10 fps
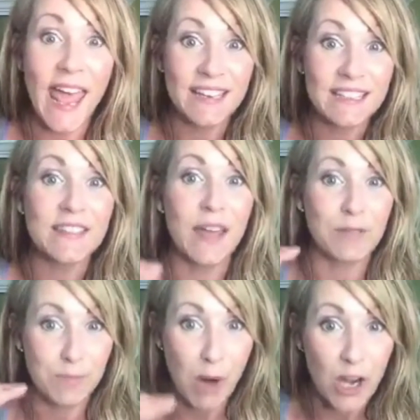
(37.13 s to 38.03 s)
and that
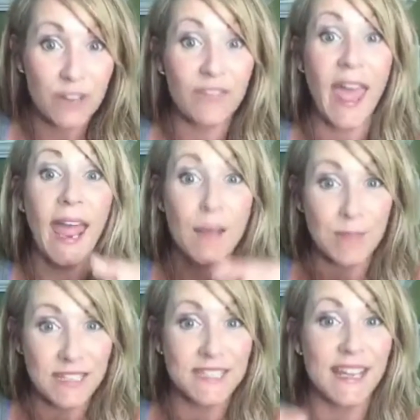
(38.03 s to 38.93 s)
was part of the
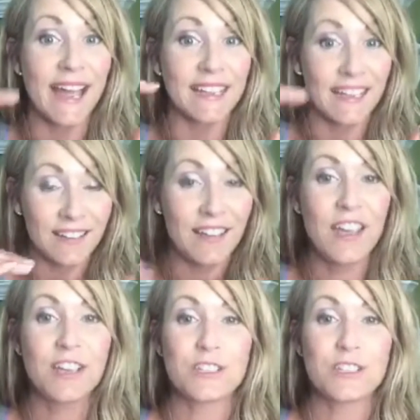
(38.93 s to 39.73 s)
habit stacking.